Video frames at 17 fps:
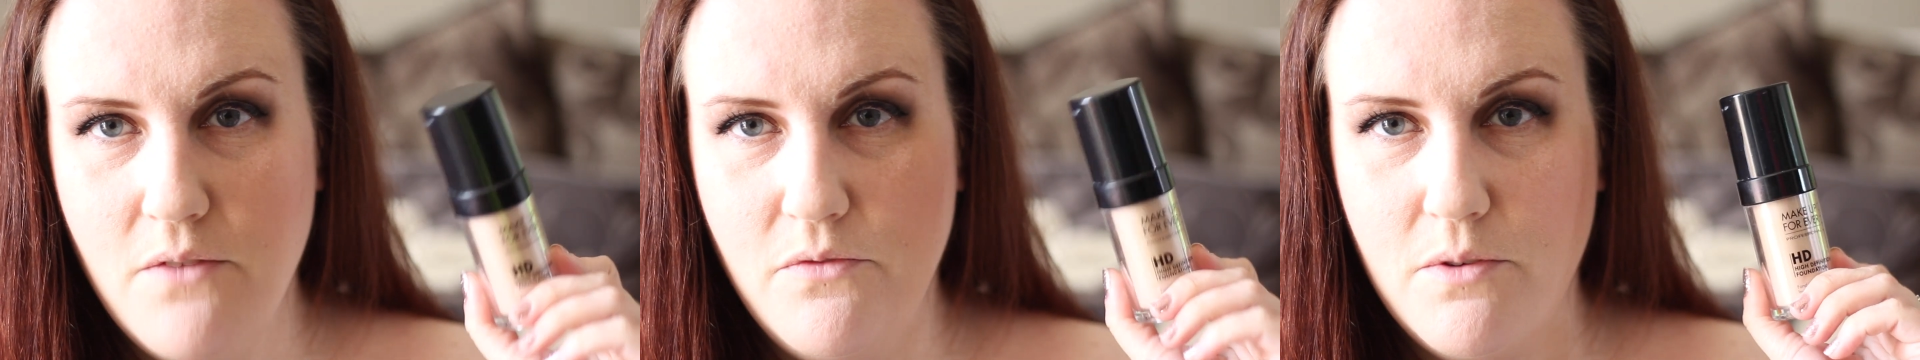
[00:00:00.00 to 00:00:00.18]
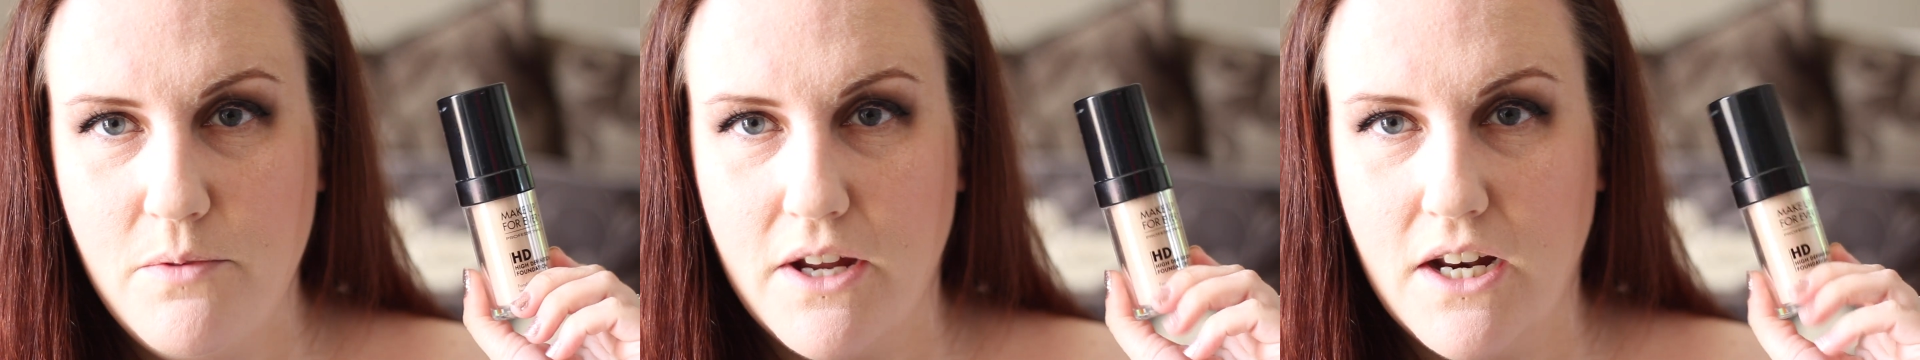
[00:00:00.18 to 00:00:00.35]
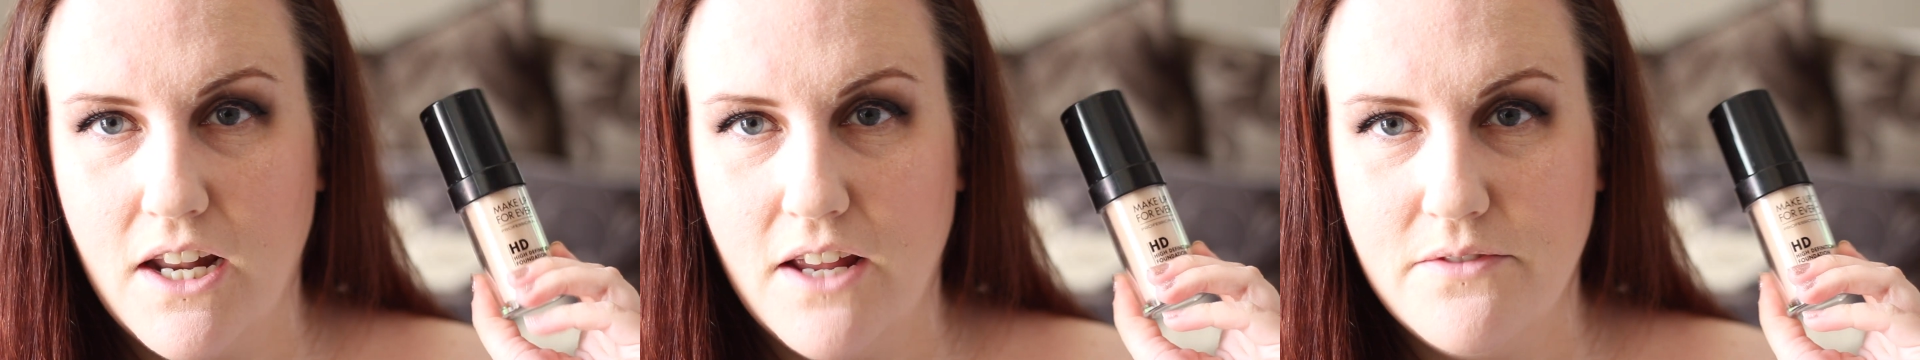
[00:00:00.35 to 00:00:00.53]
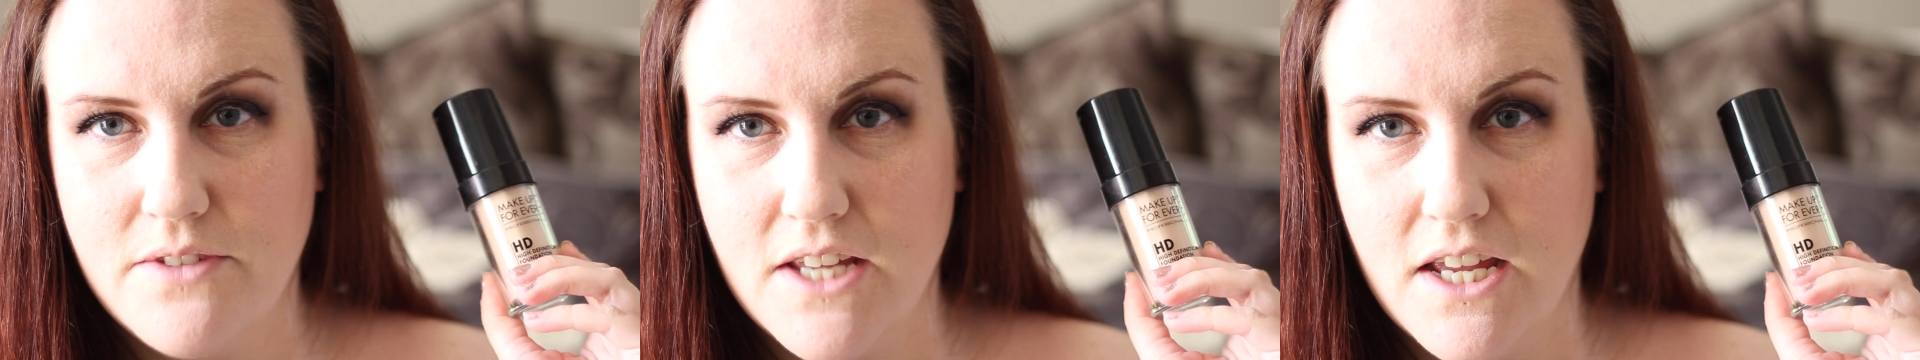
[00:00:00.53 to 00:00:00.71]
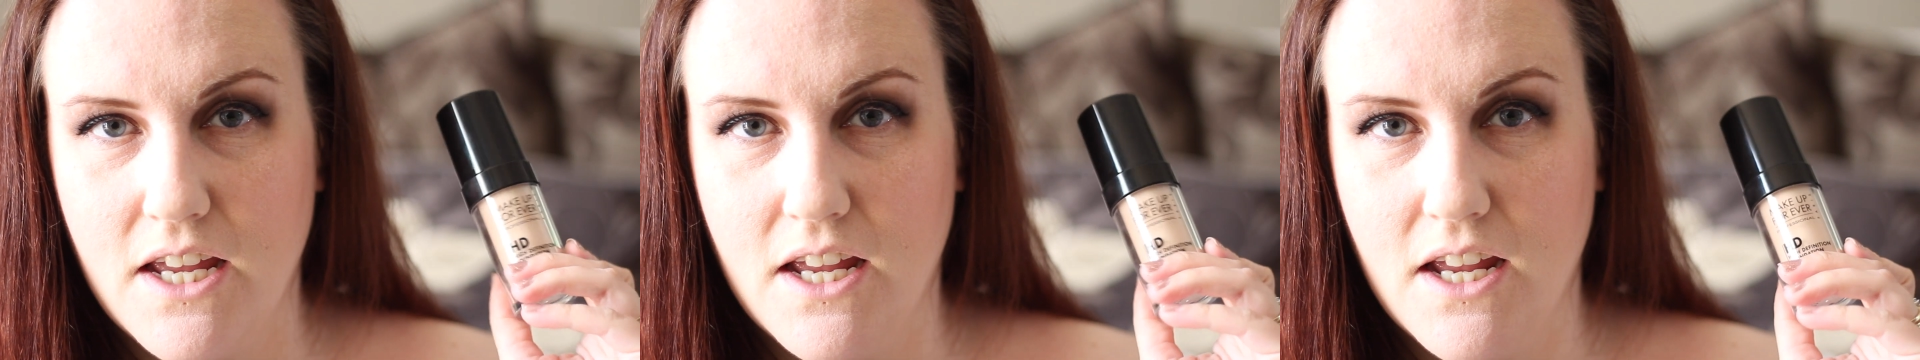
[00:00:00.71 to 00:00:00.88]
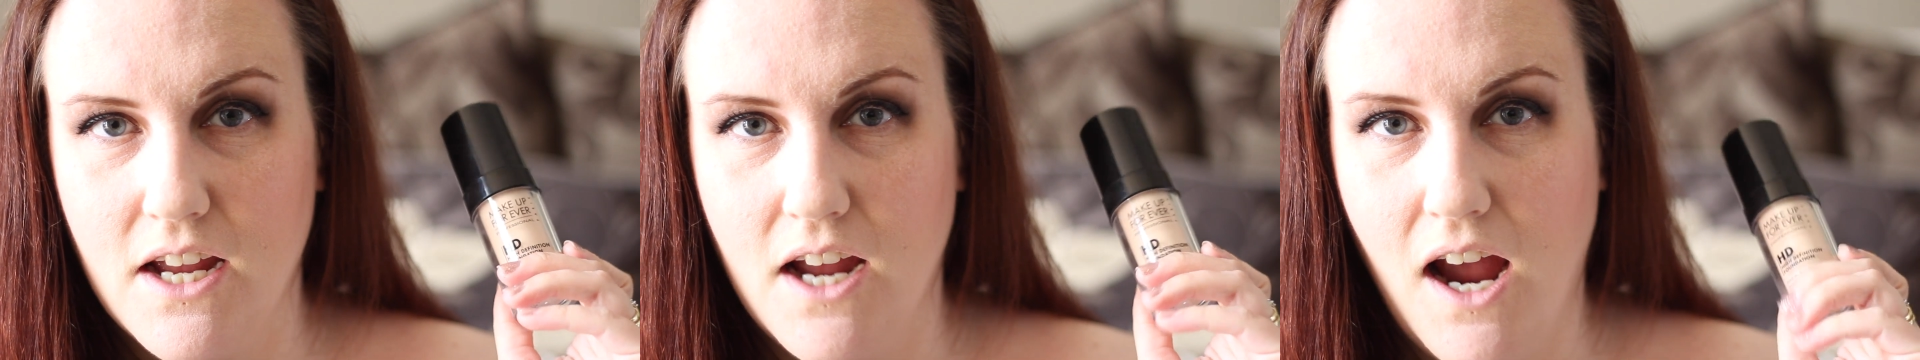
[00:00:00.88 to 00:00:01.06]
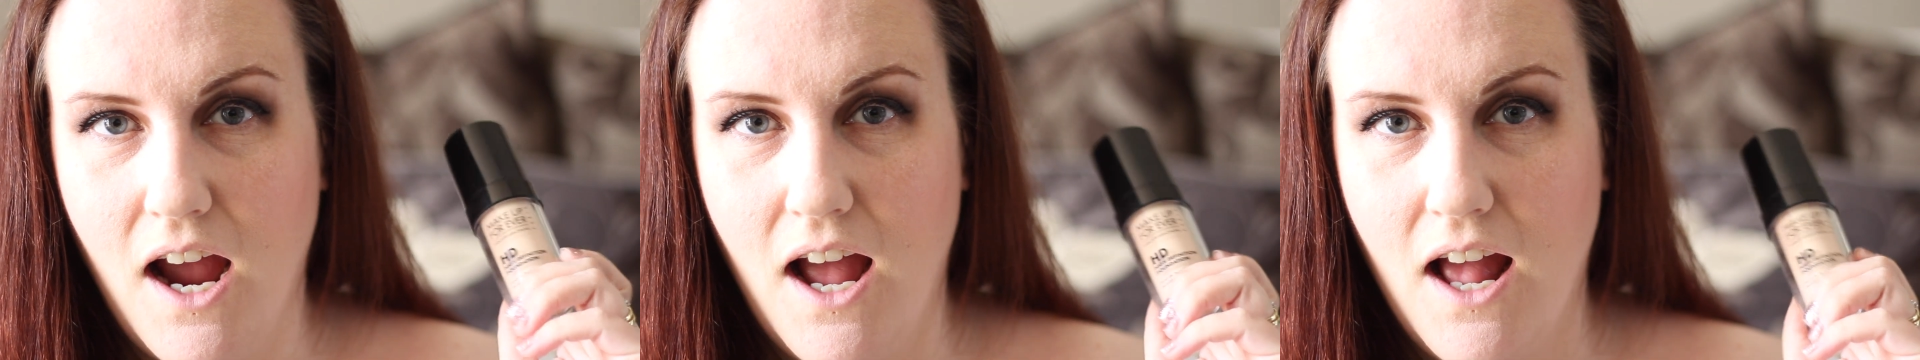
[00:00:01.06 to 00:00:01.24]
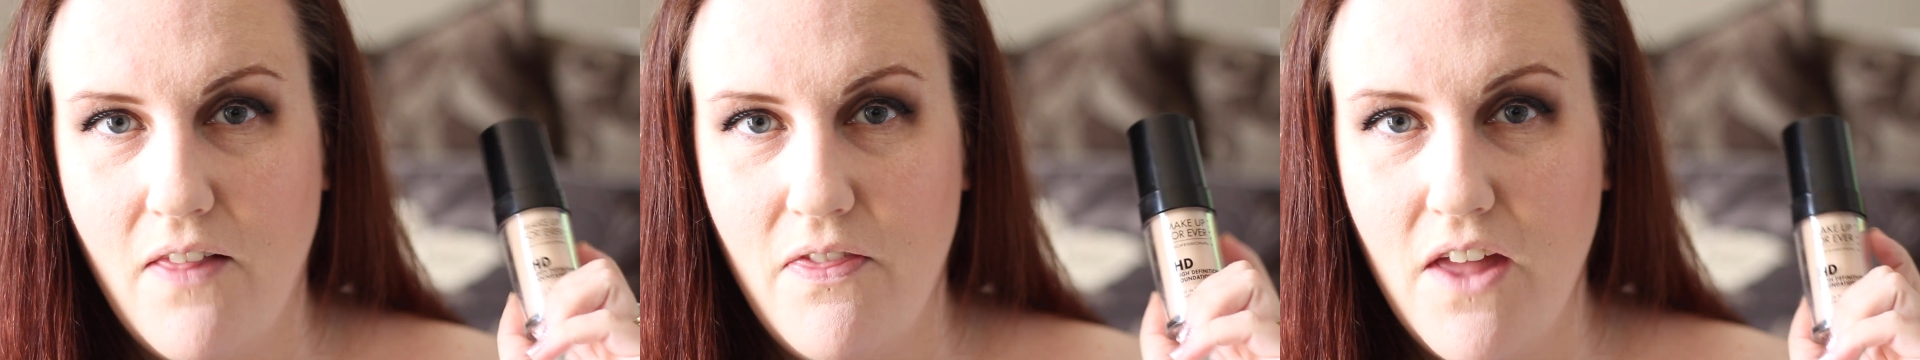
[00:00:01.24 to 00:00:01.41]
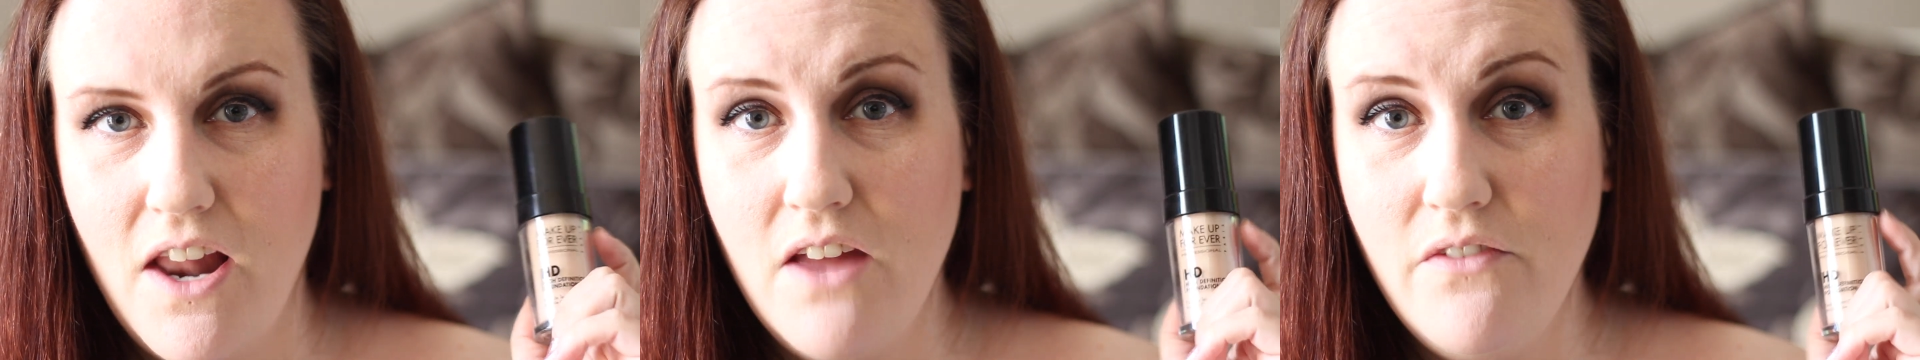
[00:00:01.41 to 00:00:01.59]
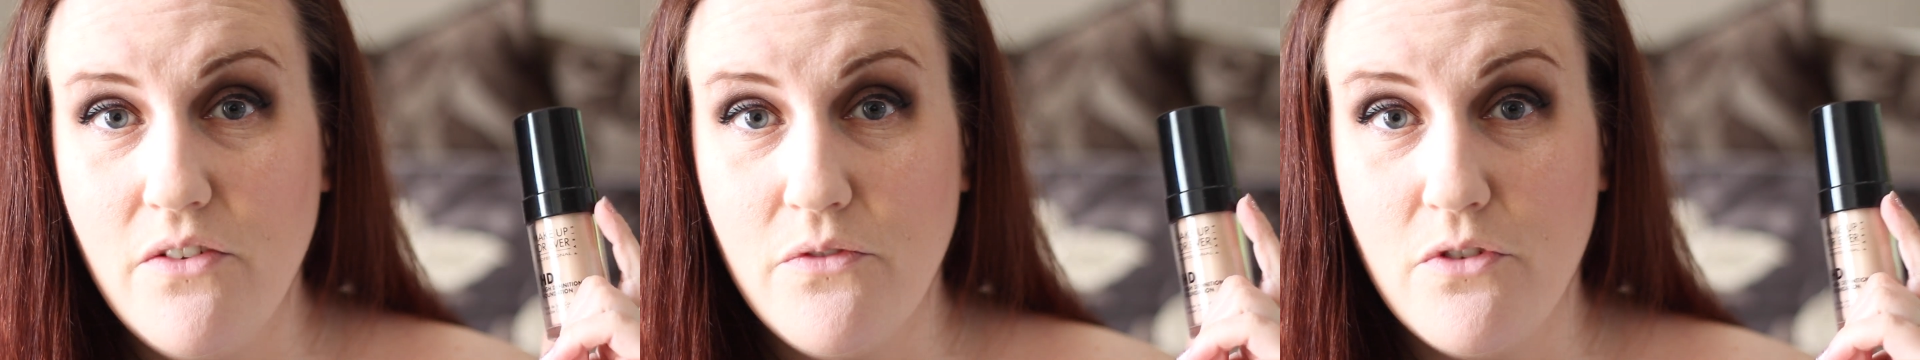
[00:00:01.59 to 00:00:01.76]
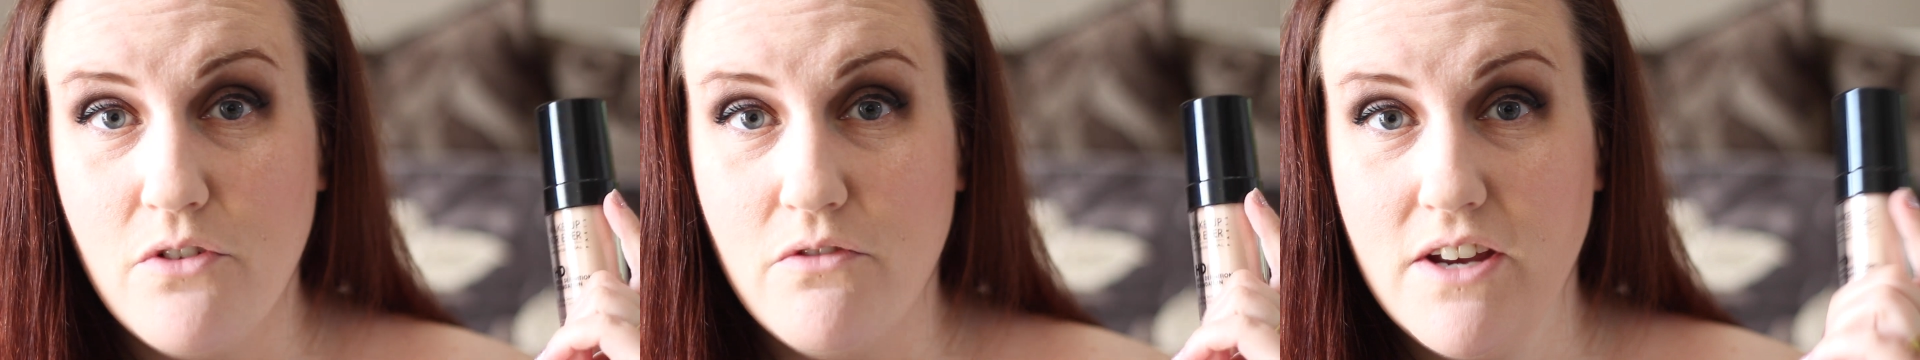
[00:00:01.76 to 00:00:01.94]
everyone loves it, and they
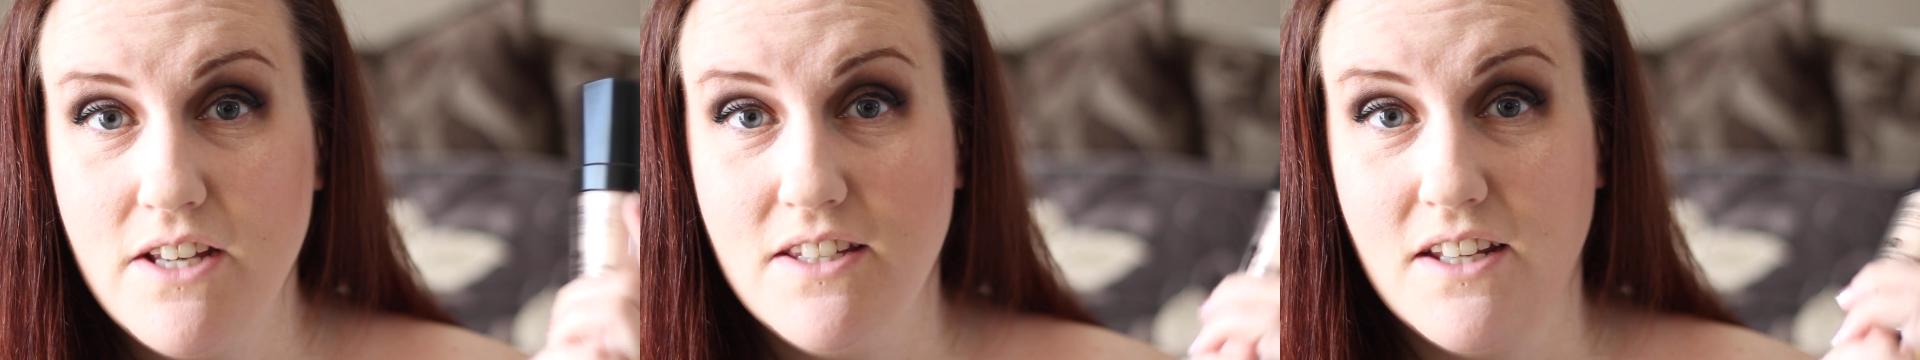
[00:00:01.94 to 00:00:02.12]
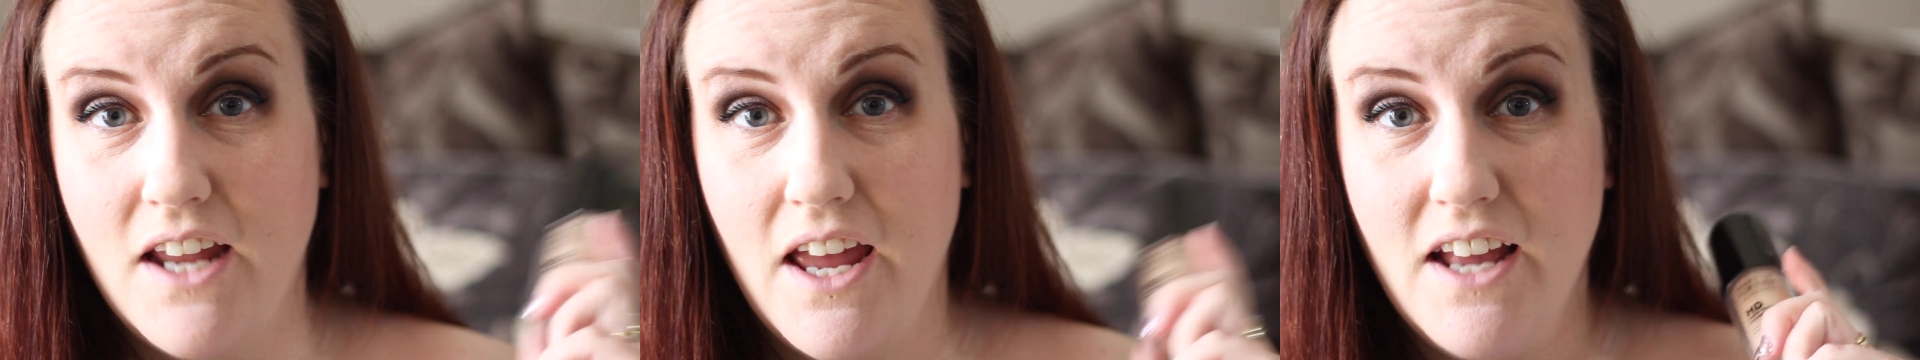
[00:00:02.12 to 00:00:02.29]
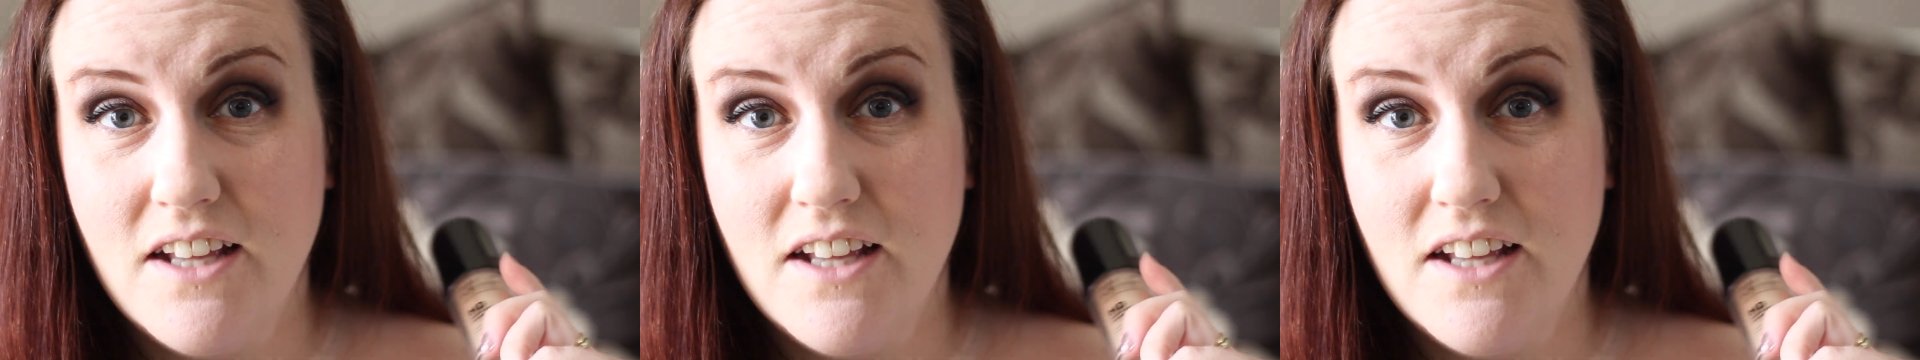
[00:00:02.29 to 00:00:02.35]
love it for a reason.